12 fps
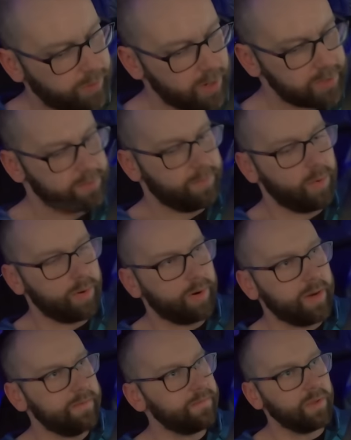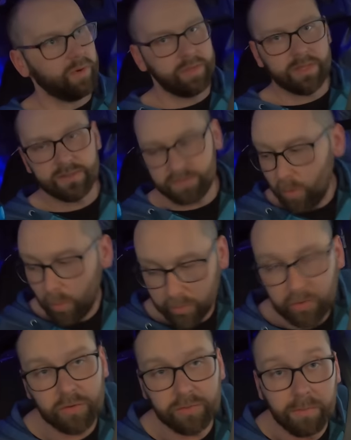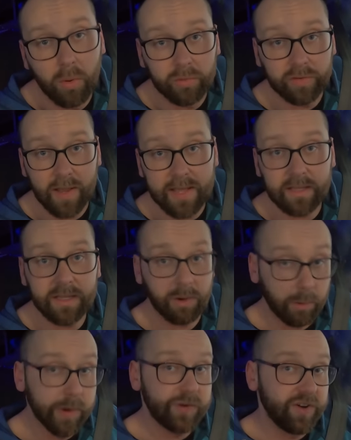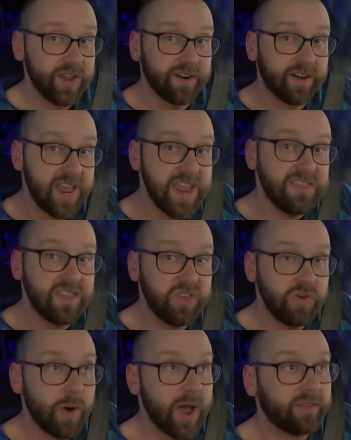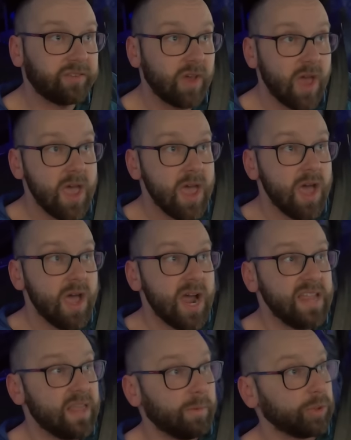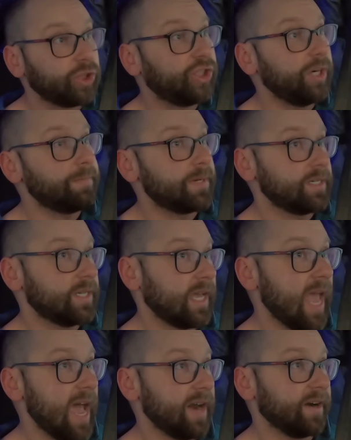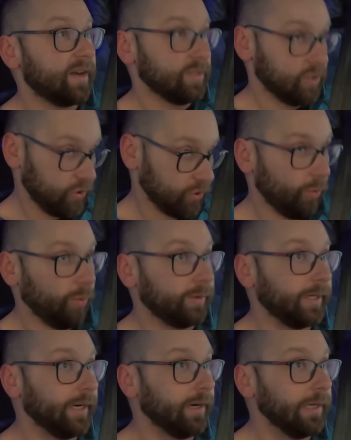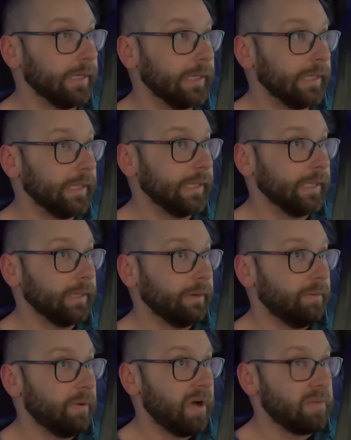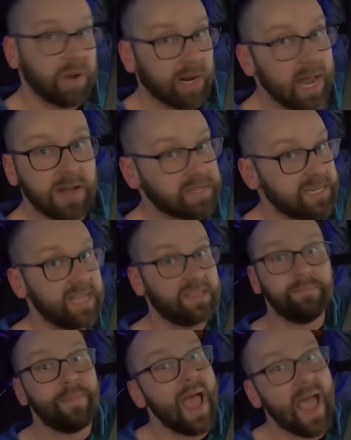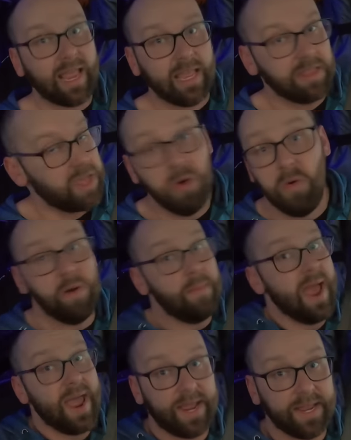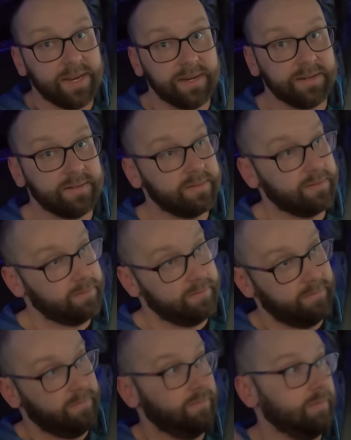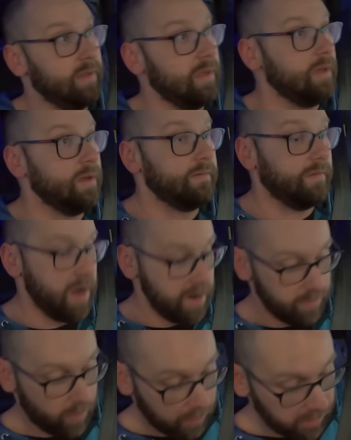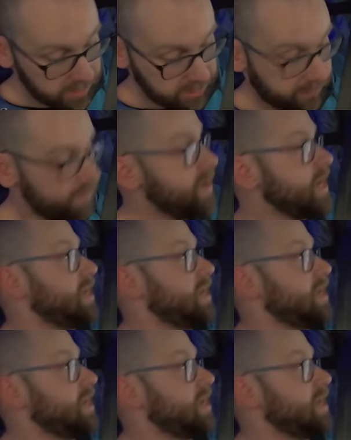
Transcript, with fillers: across the border, even though these oranges most likely originated in the US and then were shipped to Canada, sold here. I'm not allowed to take them back. They don't want them back. Fine, more oranges for me.